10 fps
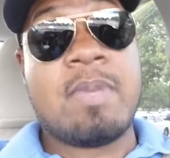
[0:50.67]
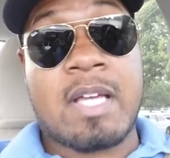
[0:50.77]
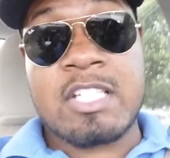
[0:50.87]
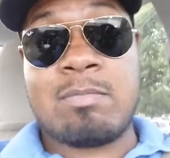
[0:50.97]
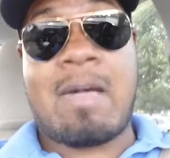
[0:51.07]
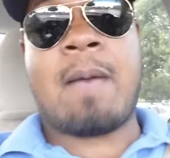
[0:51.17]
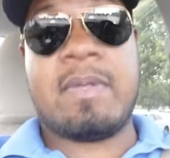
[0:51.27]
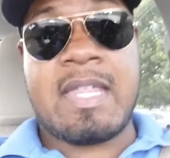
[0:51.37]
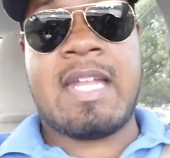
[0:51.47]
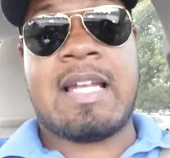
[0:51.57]
because your
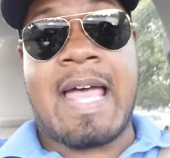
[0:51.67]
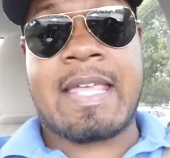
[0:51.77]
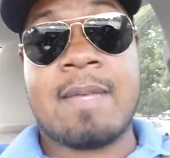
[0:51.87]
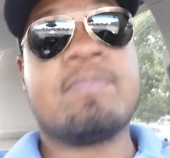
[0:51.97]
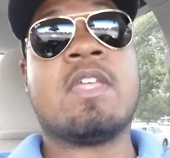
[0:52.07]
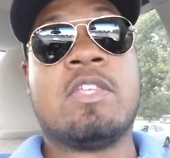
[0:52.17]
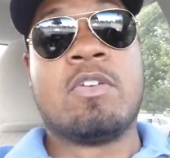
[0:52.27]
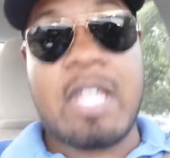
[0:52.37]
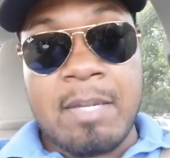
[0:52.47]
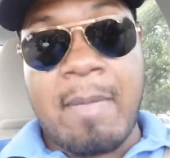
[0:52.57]
mom and daddy like him,
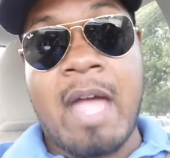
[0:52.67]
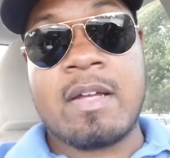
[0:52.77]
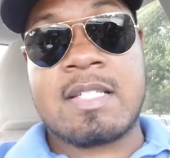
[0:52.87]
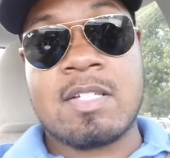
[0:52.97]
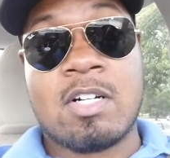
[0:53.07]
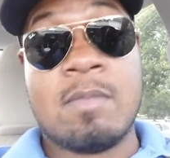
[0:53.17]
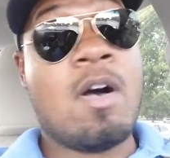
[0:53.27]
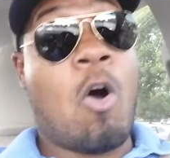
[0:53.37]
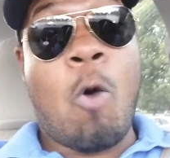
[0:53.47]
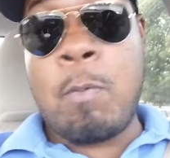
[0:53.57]
you getting married to him
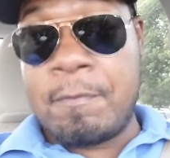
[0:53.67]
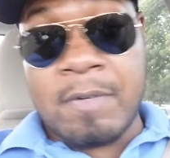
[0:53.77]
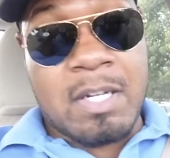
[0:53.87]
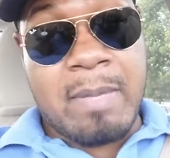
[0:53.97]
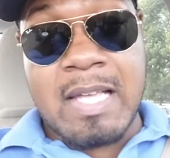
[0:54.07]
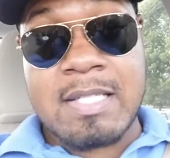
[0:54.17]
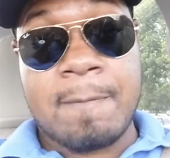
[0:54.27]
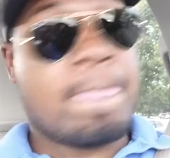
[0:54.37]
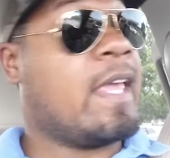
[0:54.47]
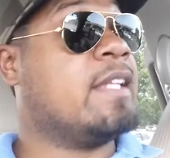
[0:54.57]
hoping for the best.